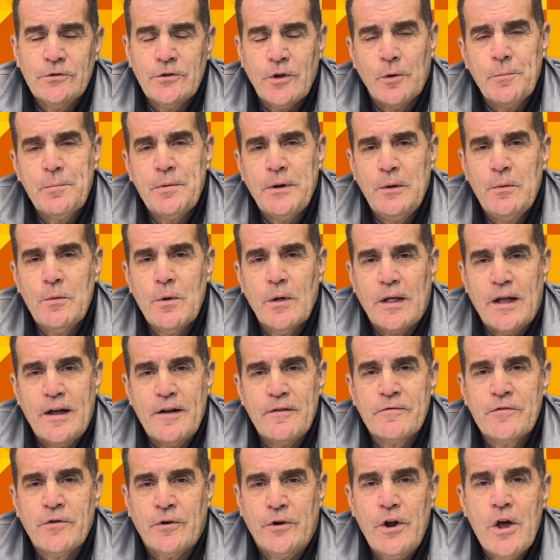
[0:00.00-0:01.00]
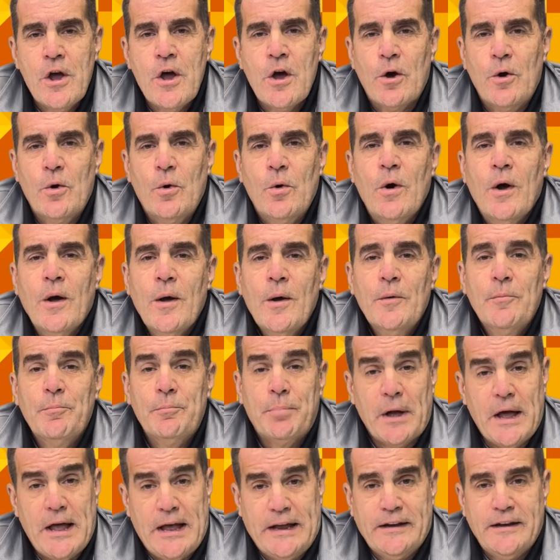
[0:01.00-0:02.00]
nobody will ever know,
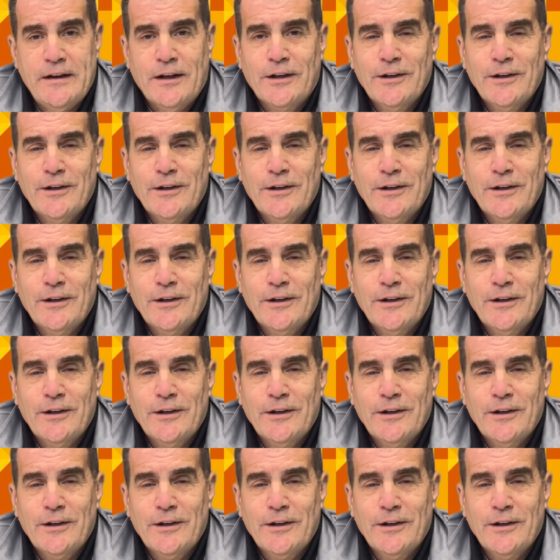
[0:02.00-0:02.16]
but